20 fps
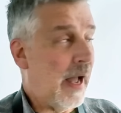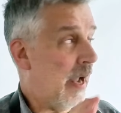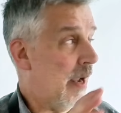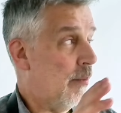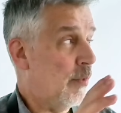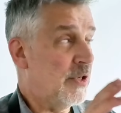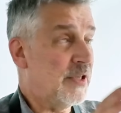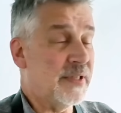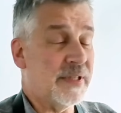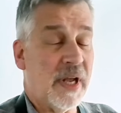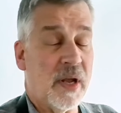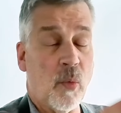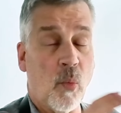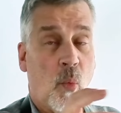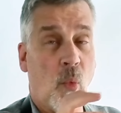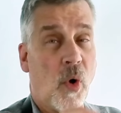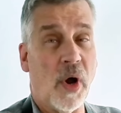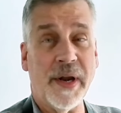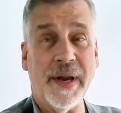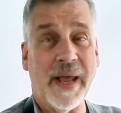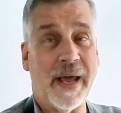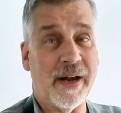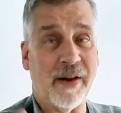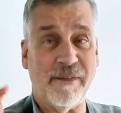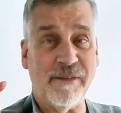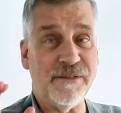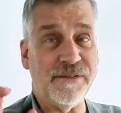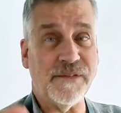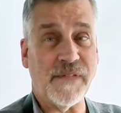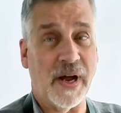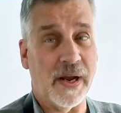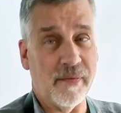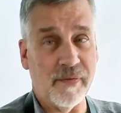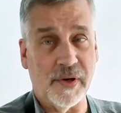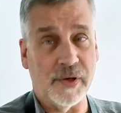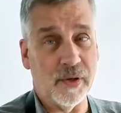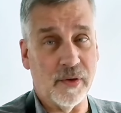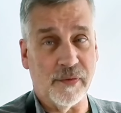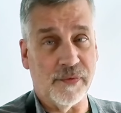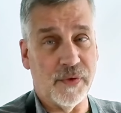I would say 1 out of
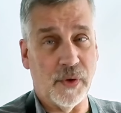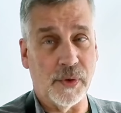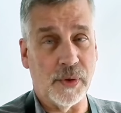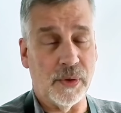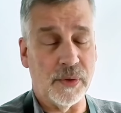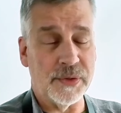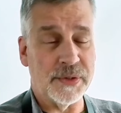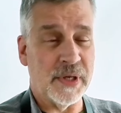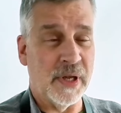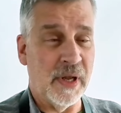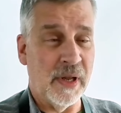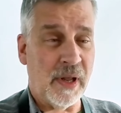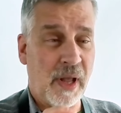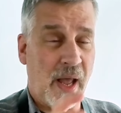500 photos,